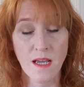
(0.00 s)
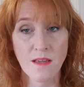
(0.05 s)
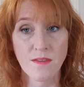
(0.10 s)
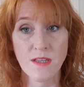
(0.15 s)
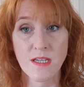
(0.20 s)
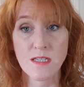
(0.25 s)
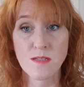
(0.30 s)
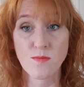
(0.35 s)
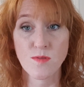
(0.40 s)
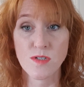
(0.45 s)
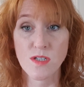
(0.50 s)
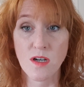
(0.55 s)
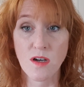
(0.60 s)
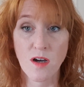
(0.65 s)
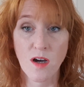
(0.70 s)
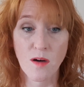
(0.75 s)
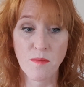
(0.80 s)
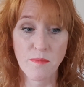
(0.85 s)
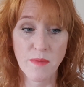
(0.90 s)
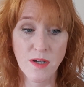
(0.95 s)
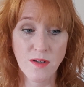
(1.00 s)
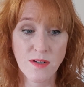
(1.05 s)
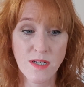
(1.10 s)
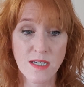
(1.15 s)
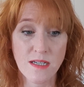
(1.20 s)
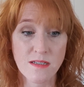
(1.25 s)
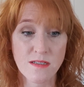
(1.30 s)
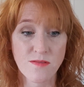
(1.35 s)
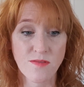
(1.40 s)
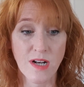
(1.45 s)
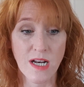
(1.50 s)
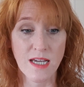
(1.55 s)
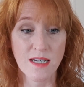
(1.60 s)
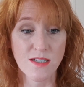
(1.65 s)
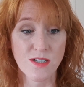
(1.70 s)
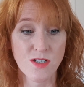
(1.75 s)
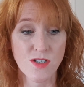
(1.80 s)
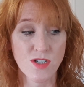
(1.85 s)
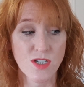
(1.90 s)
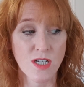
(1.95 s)
This was a harmonious
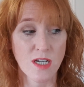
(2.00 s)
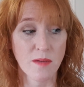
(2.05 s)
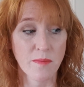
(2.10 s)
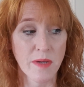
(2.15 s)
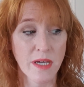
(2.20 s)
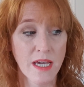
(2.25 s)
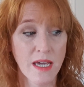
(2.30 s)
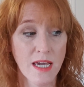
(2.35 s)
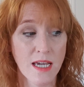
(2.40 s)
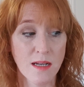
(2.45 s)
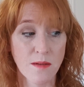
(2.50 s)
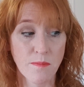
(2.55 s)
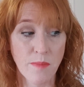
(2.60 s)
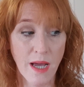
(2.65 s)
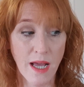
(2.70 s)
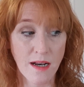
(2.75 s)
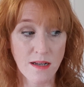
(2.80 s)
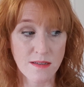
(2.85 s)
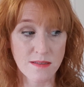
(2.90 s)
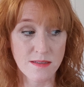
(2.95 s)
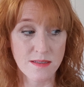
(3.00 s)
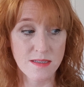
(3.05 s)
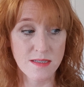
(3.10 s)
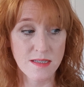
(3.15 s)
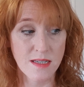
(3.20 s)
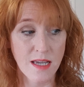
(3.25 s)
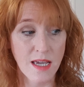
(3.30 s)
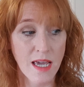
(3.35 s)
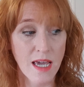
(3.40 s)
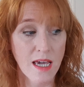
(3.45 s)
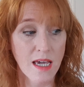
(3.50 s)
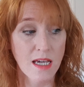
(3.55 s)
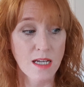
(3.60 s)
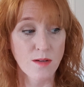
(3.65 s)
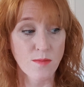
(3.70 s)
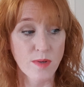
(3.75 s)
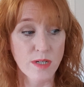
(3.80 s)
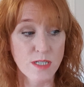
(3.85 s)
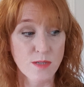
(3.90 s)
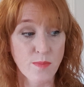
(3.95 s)
relationship in balance,
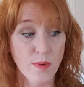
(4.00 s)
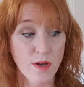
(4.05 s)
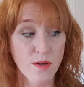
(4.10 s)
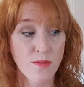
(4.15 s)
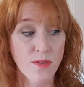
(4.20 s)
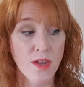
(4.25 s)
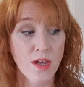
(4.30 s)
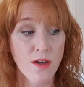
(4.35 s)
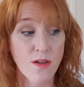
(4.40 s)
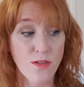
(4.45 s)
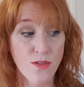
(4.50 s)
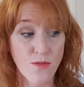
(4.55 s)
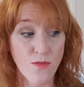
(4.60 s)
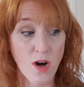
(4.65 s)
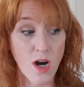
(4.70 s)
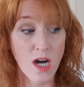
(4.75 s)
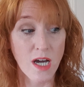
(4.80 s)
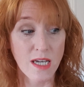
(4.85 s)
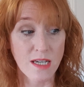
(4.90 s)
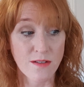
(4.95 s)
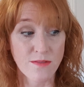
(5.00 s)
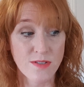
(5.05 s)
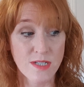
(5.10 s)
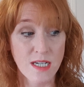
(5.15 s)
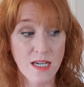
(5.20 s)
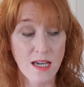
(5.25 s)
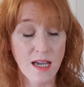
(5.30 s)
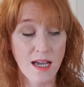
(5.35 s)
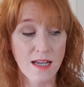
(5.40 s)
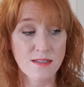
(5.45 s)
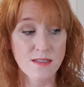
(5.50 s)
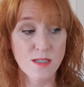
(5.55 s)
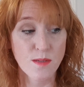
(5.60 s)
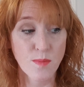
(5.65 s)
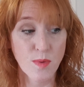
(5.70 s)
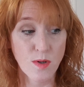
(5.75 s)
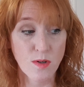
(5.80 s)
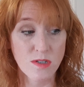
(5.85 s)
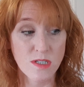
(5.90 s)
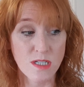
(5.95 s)
in which both thrived and
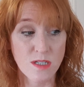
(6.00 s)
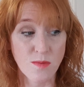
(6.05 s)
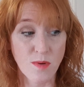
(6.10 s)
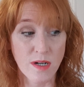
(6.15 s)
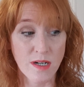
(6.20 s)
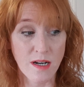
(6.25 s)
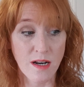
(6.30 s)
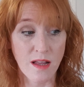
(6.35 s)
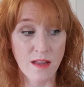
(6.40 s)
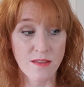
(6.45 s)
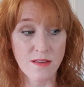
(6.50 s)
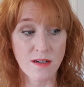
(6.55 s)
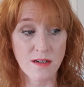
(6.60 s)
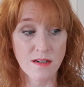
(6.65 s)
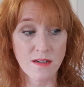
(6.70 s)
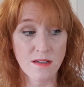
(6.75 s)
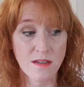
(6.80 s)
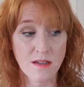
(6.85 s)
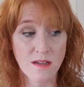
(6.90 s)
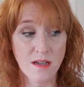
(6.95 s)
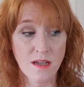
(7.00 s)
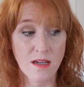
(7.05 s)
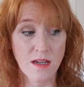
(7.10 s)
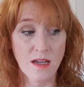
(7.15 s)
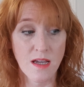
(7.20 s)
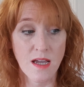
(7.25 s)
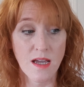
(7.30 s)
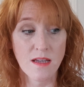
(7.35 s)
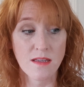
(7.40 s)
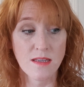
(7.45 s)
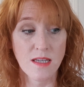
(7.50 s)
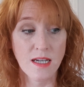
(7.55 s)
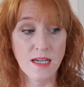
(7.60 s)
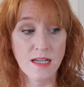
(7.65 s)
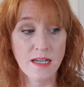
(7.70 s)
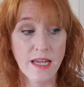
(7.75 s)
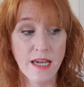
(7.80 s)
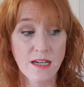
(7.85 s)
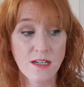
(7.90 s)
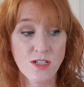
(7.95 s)
supported one another. The
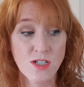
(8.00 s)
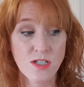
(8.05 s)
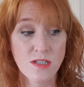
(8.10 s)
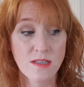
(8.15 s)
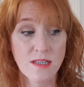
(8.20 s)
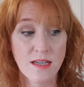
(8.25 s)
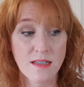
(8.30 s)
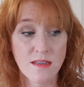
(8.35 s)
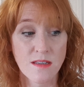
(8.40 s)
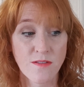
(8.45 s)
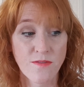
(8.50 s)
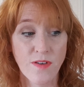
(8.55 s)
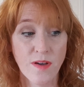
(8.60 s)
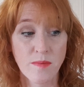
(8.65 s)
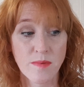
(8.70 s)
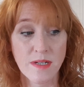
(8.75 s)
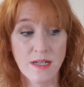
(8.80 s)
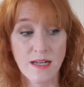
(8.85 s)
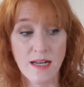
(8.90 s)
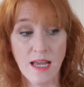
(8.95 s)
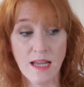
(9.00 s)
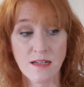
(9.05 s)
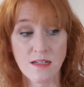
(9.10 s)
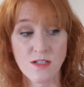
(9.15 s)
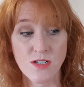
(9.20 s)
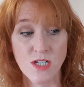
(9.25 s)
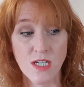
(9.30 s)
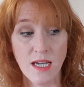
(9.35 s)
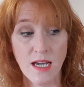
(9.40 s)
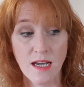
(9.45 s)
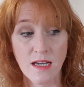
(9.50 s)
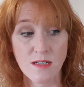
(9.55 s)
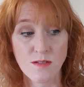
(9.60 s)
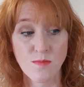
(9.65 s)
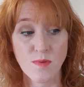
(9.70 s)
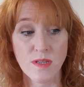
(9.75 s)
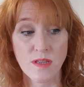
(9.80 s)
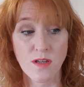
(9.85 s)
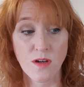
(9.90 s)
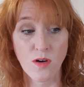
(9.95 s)
connection that the feminine energy had
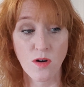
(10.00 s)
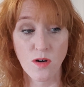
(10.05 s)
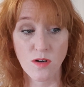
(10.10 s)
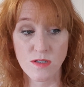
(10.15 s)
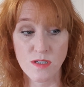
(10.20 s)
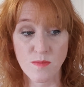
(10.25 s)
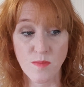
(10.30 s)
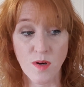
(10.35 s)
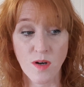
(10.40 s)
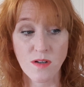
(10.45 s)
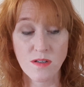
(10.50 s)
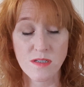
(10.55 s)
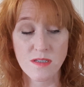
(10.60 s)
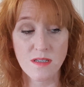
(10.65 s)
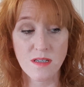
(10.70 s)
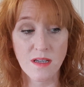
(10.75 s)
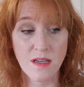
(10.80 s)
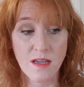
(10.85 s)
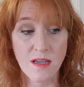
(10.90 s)
with the cosmos,